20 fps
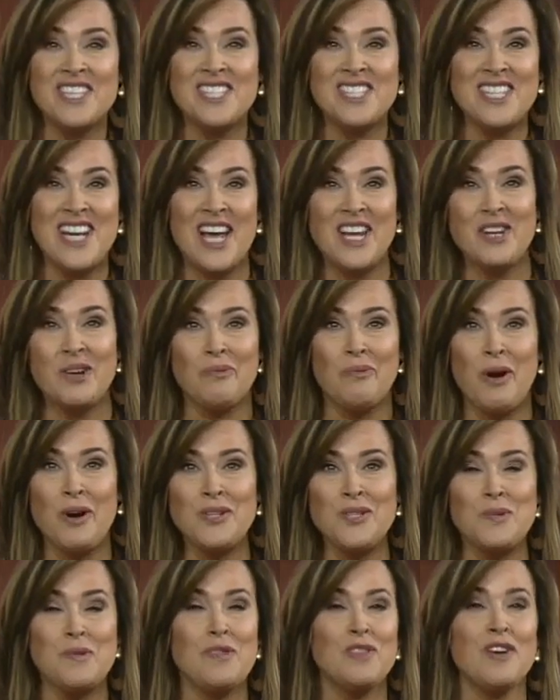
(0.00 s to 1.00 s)
this tender
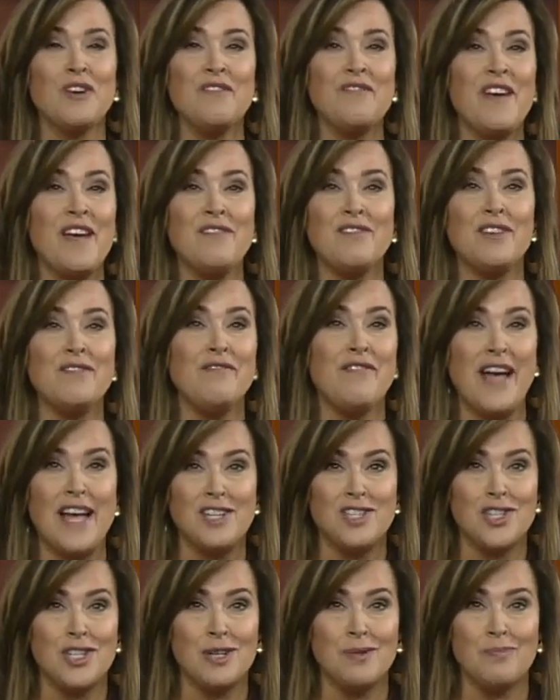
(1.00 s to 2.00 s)
roast with your favorite
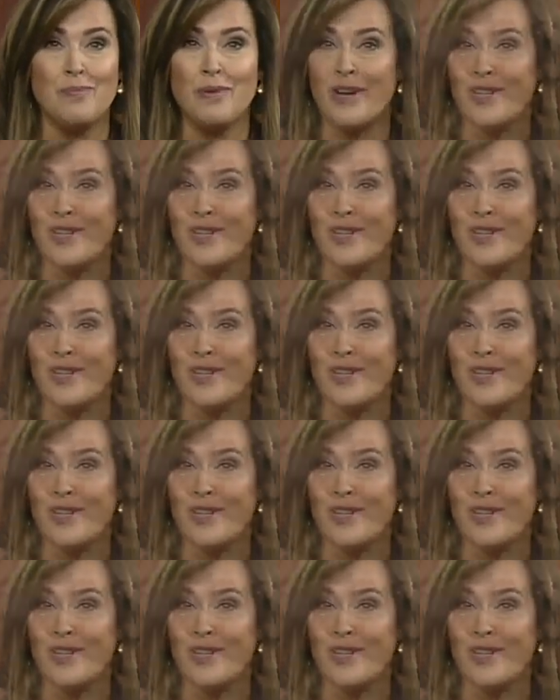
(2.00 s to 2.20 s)
veggie,